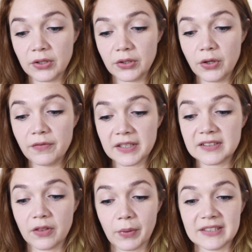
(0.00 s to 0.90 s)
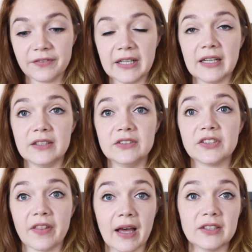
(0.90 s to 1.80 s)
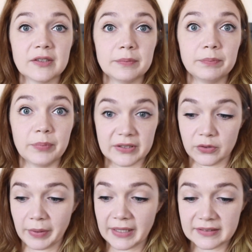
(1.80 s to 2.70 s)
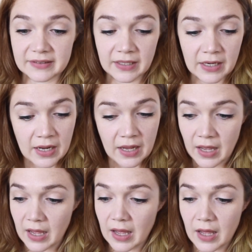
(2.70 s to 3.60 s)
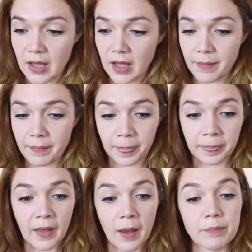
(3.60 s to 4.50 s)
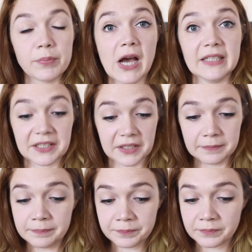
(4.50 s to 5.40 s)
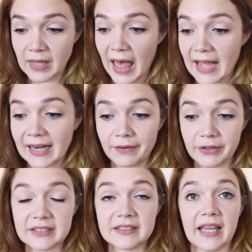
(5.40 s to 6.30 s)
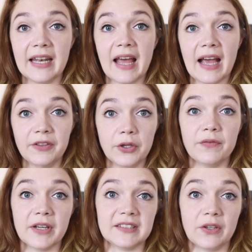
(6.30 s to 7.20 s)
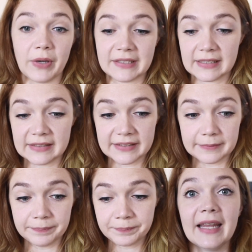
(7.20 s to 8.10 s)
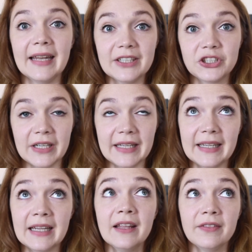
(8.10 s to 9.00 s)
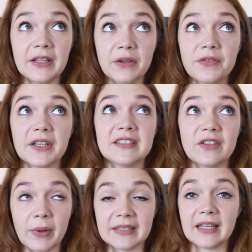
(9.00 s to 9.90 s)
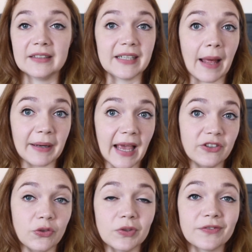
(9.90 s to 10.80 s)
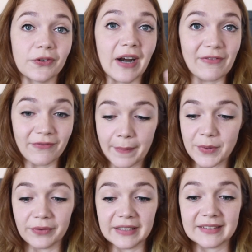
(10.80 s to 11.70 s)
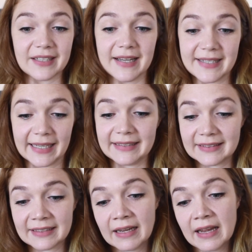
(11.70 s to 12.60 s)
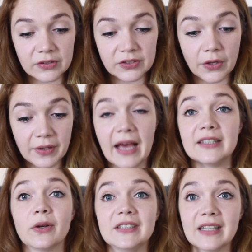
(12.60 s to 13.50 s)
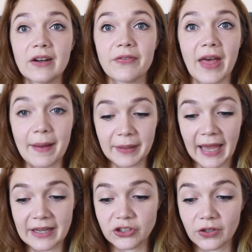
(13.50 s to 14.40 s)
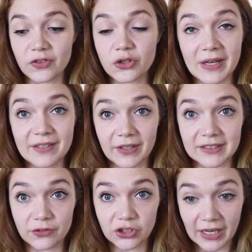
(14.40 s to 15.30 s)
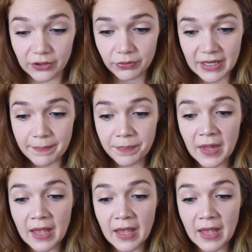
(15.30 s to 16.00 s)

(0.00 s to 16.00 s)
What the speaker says: University of the West of England, so that's Bristol based, Brighton, Anglia Ruskin, and the University of West London. Initially, the University of West London application was for a February start date. So yeah, so I sent off that application on the 21st of January,